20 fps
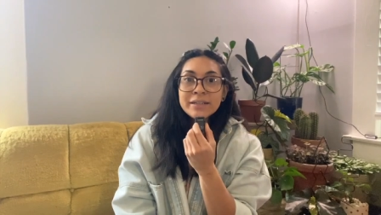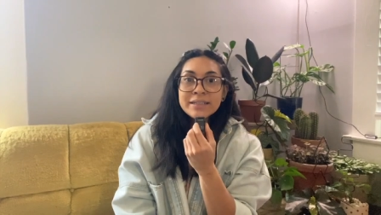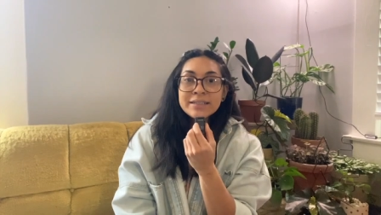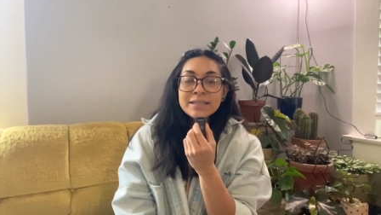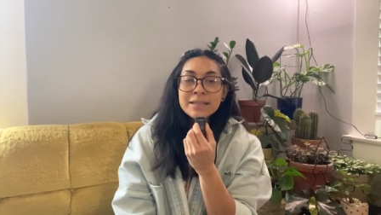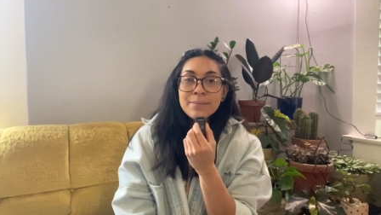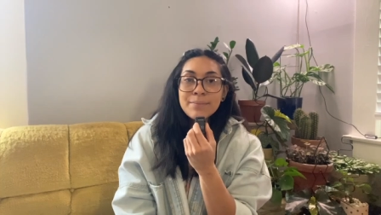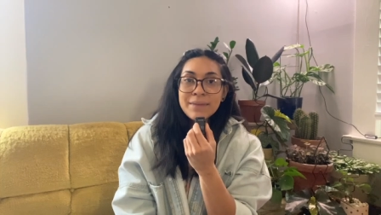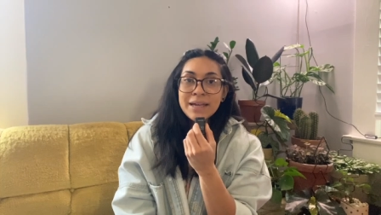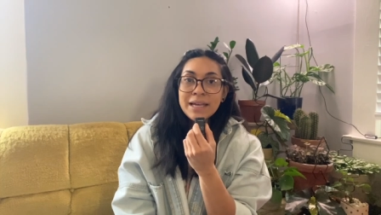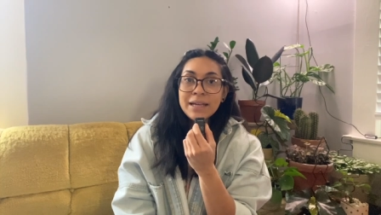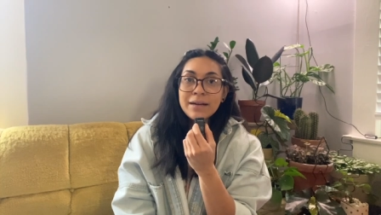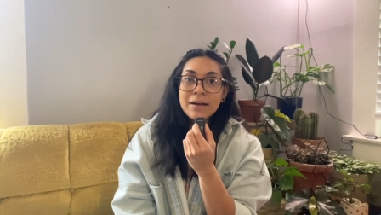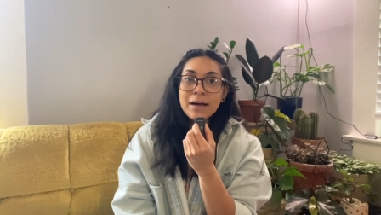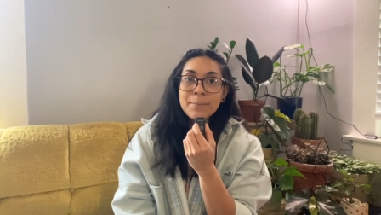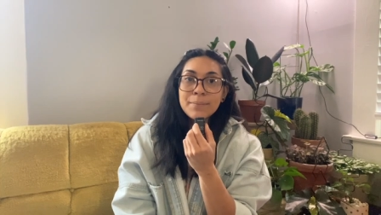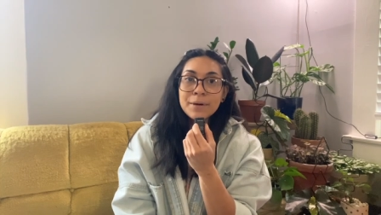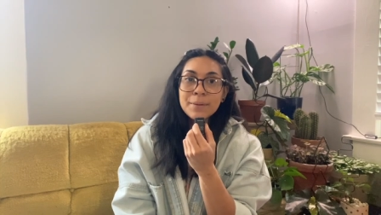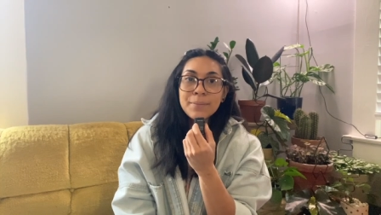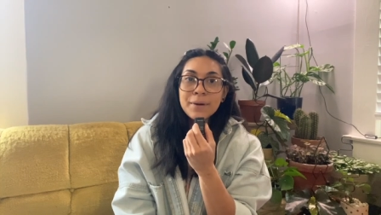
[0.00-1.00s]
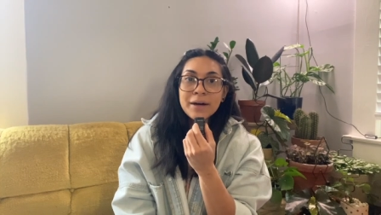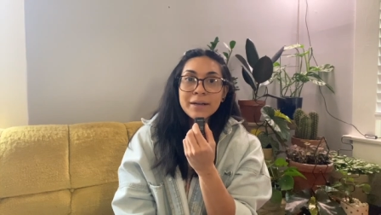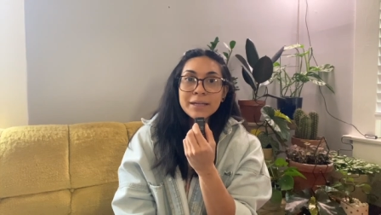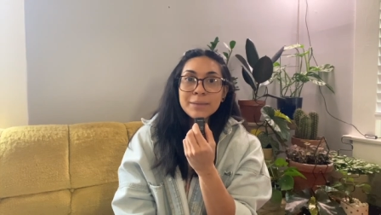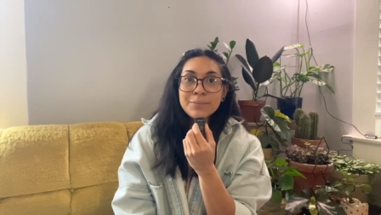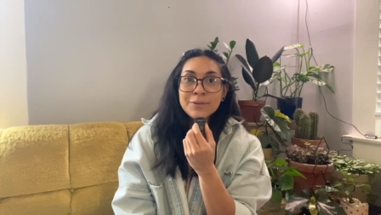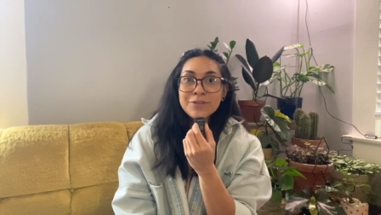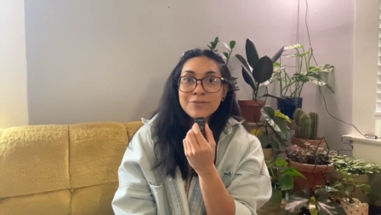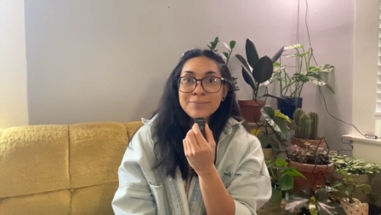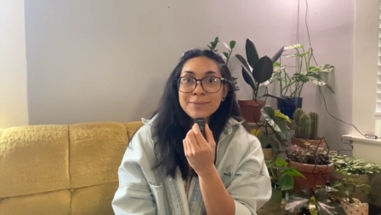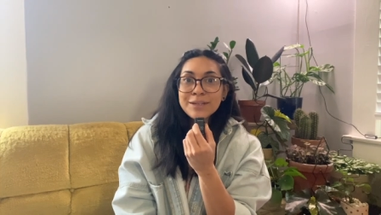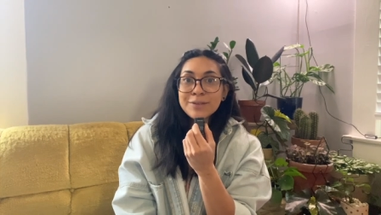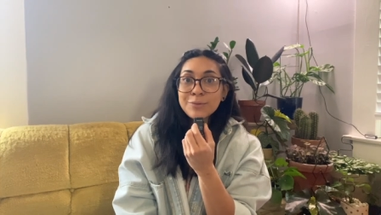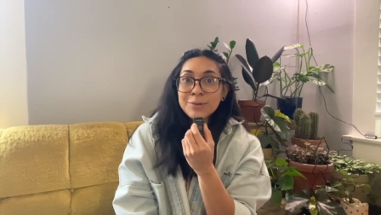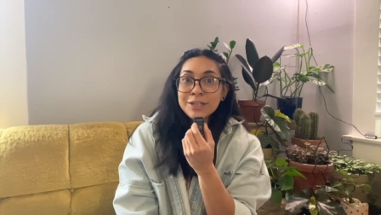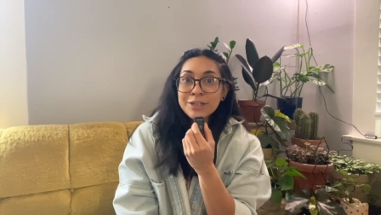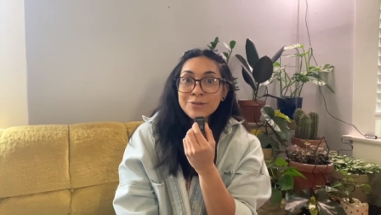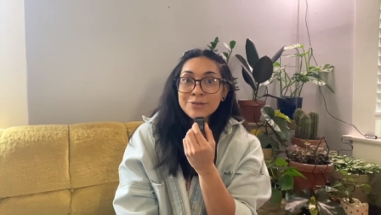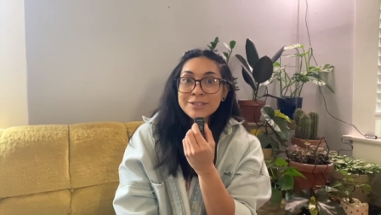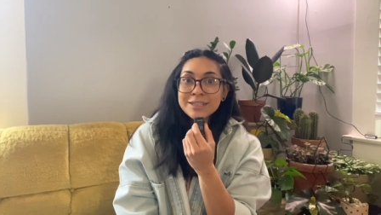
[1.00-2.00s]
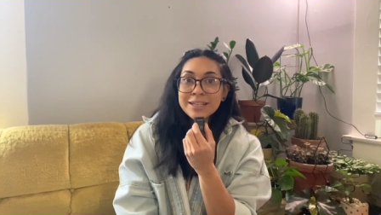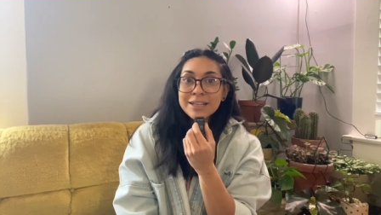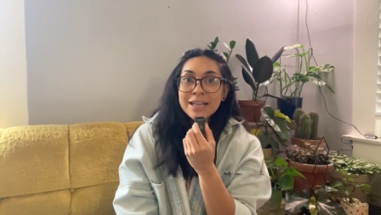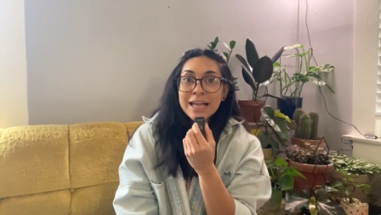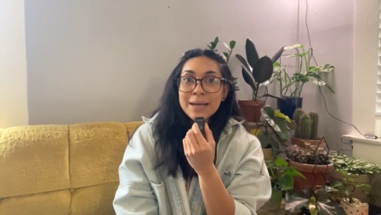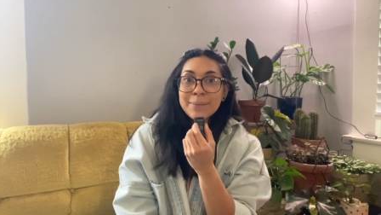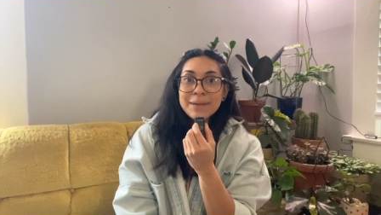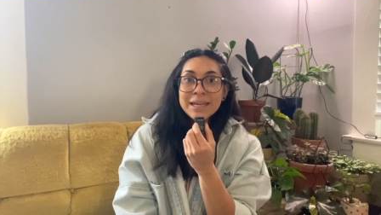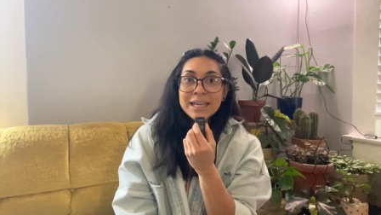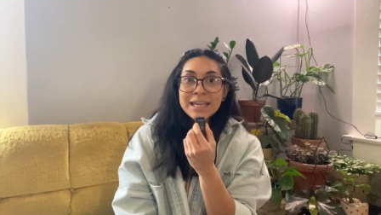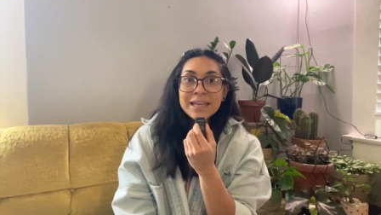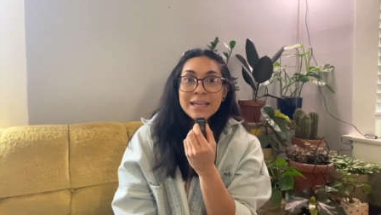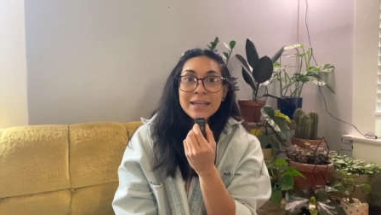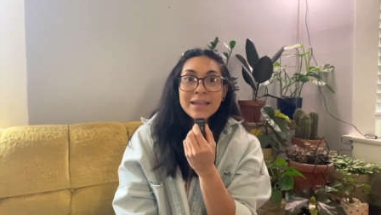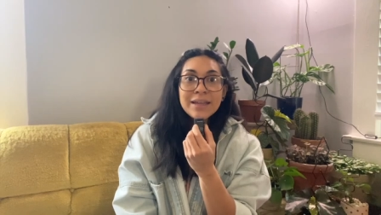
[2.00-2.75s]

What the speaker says: is the main upper body movement we use in climbing.